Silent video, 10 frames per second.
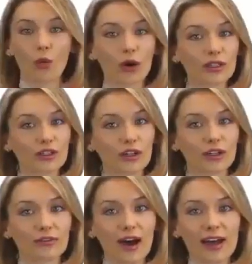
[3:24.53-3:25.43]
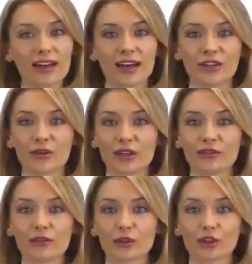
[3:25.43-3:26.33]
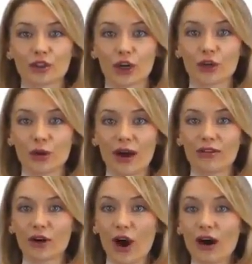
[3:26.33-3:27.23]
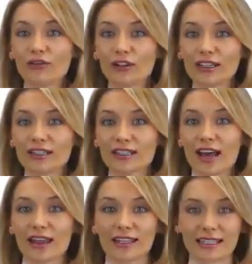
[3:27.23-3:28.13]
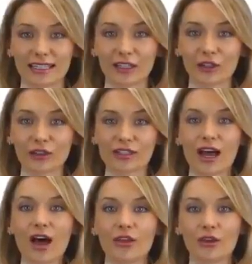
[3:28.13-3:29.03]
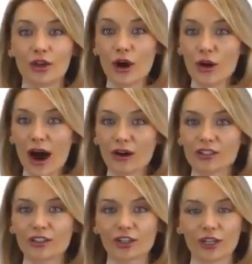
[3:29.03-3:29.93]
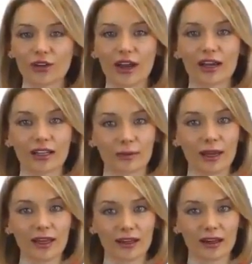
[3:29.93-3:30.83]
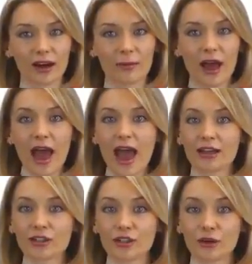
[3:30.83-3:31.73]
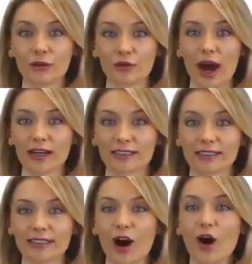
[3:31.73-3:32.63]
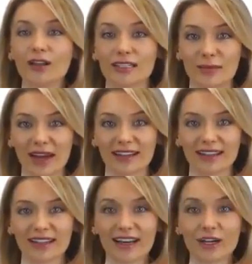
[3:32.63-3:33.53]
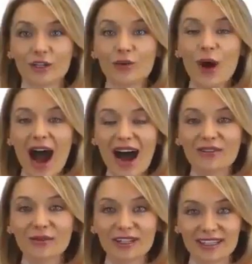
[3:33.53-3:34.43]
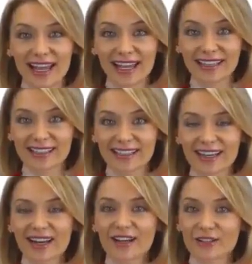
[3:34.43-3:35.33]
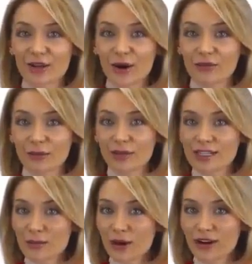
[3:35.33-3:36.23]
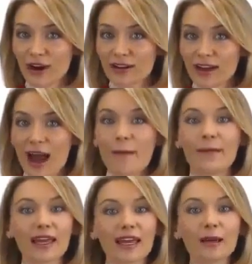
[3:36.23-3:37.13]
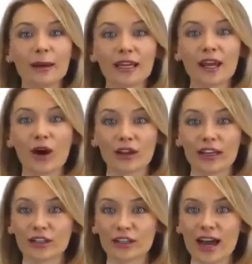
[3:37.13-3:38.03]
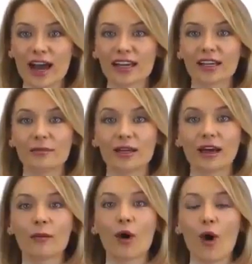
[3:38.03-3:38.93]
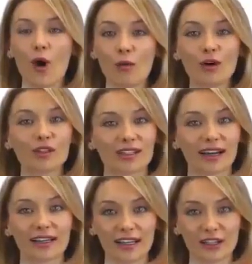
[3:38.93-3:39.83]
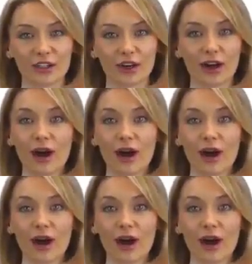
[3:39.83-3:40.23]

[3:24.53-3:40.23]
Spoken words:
Once certified, you can feel sure you have the confidence, the skills, the know-how to generate ClickBank income and to do it practically on demand. You have what it takes. So from this point on, making money on the internet can become almost second nature.